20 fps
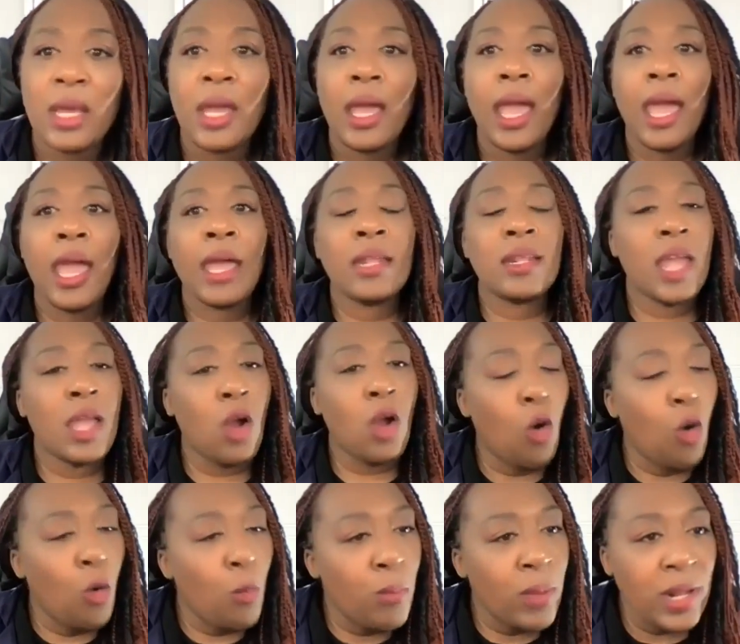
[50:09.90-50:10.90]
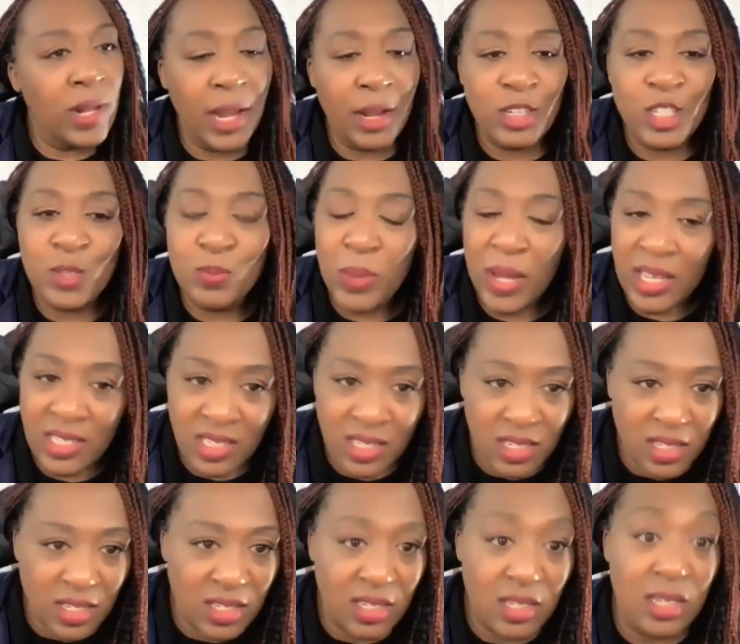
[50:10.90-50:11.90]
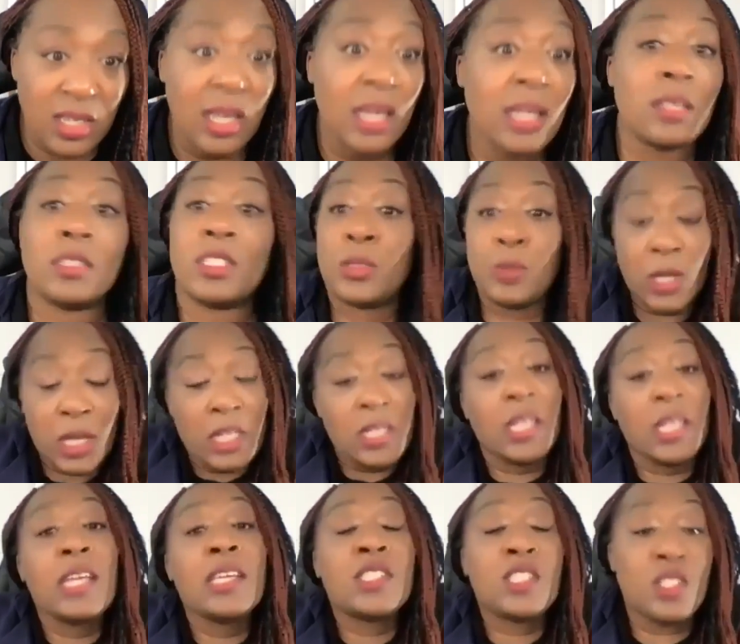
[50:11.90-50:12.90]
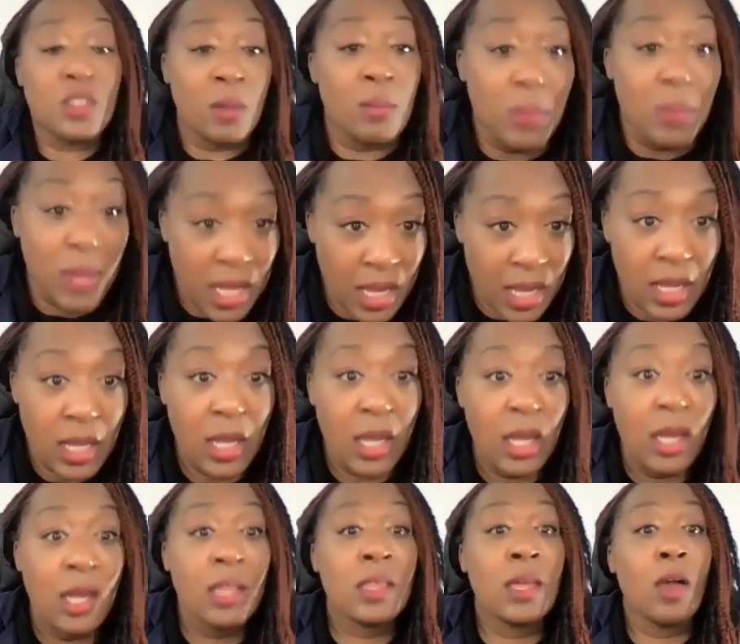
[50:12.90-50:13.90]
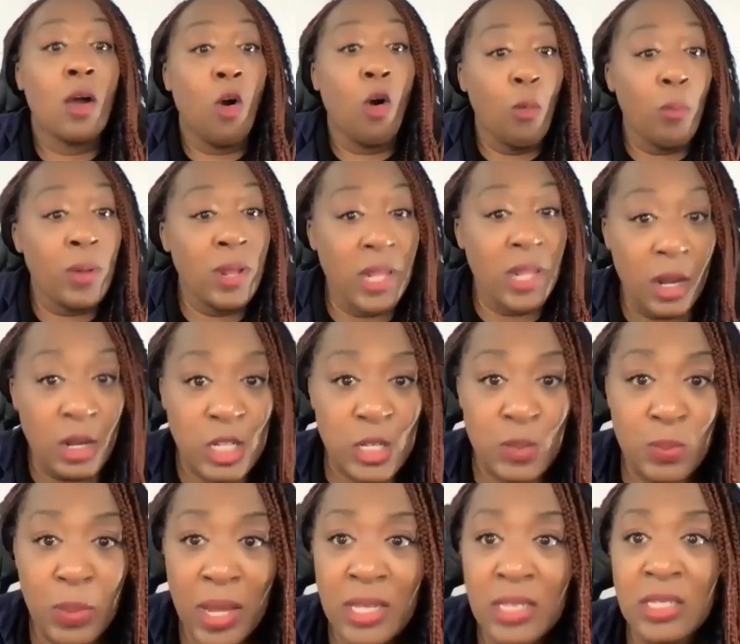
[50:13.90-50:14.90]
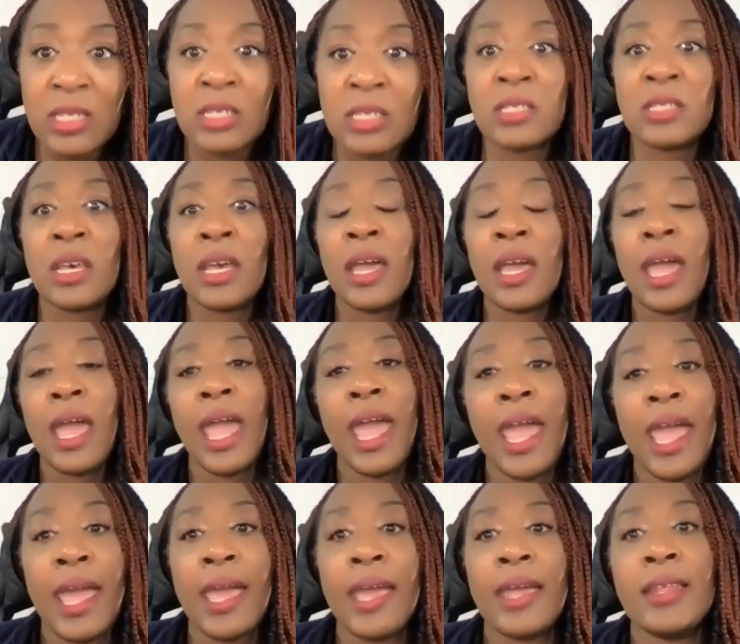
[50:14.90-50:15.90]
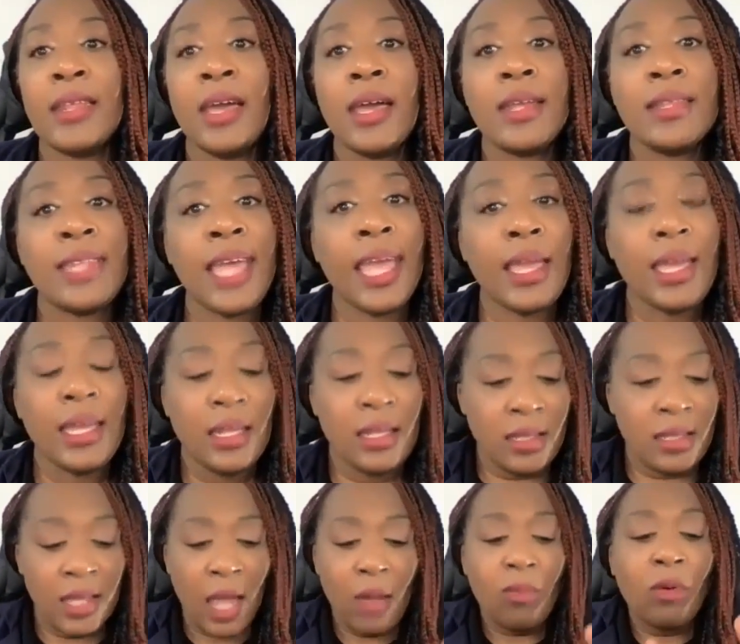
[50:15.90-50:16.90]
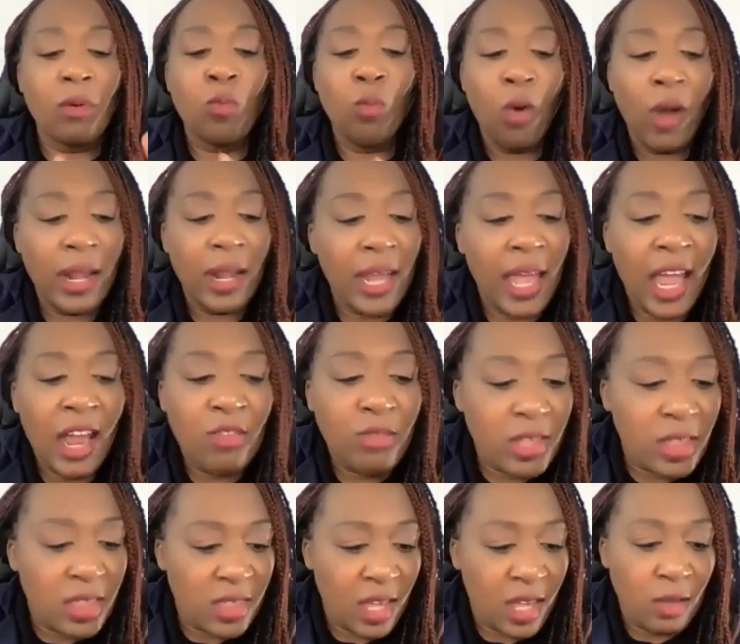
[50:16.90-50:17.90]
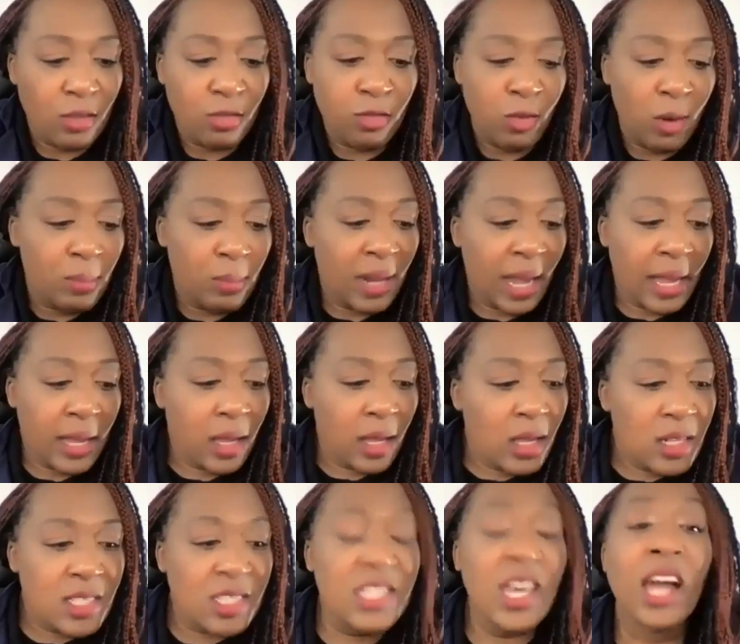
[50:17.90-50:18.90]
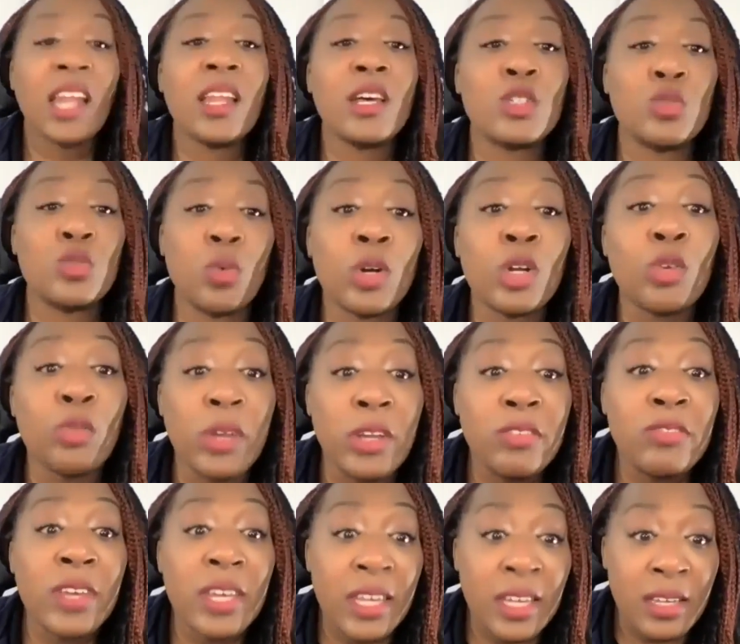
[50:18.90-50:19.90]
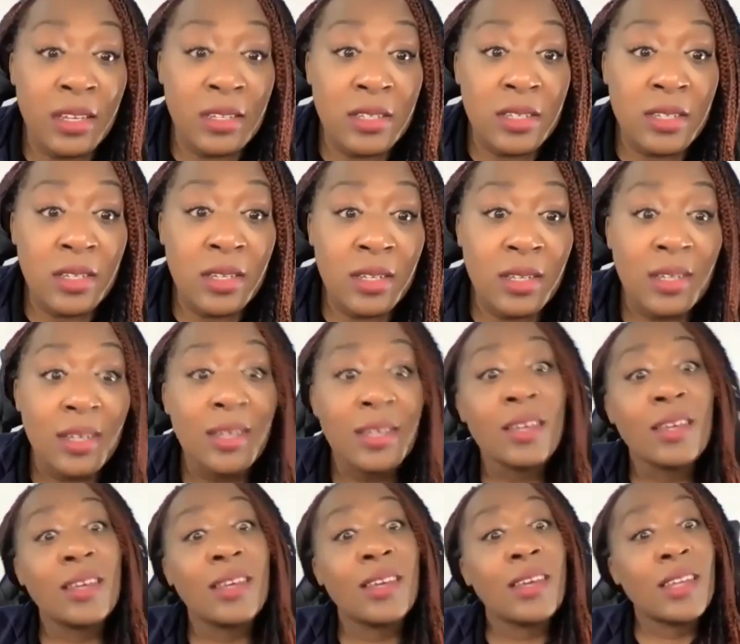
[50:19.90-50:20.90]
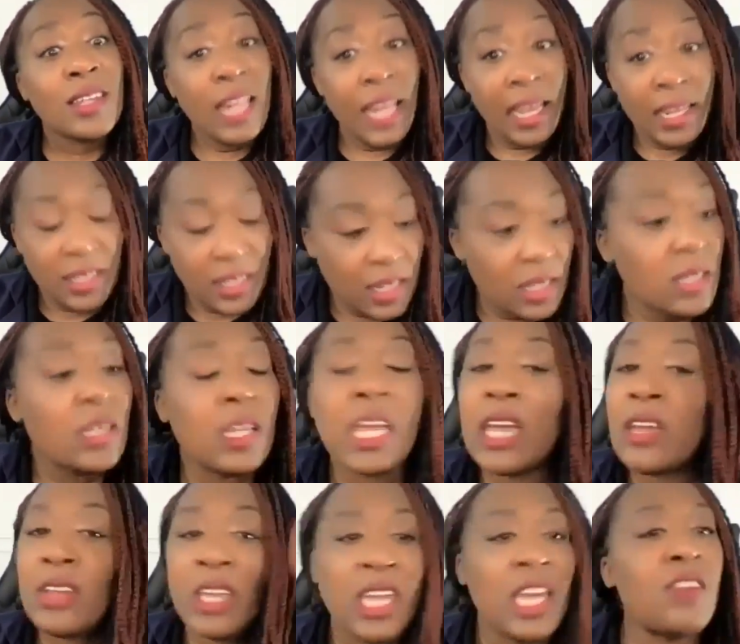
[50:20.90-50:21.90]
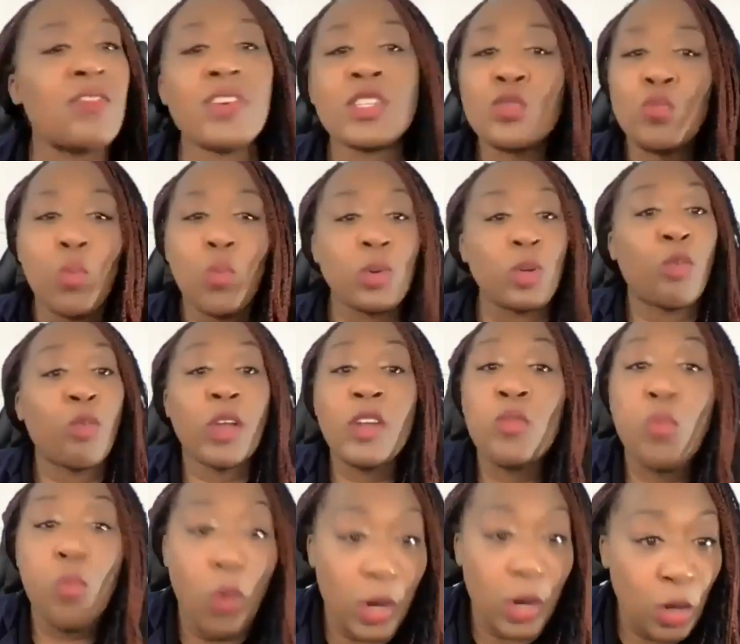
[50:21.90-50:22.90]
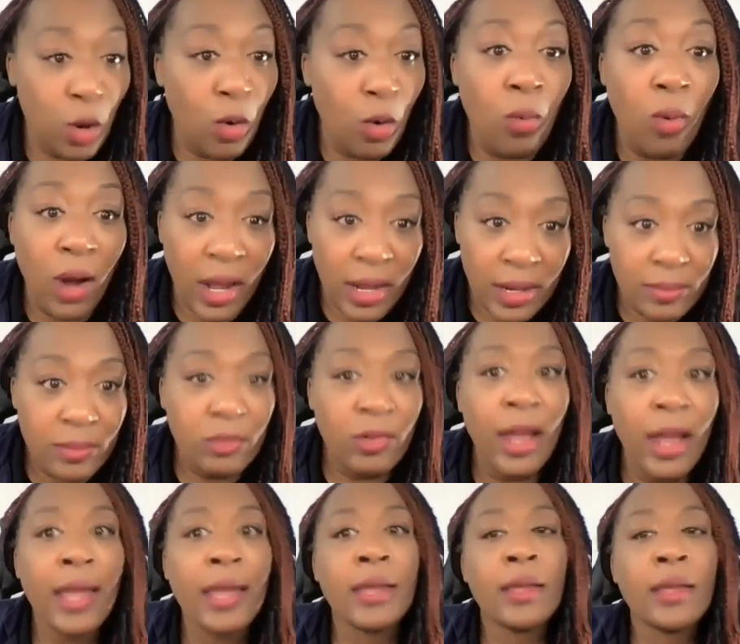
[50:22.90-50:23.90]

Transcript: and they opened their spaces. It's, at least to me, they opened their spaces, and they would want everything from like, tell us what grief is, like give us grief 101, right?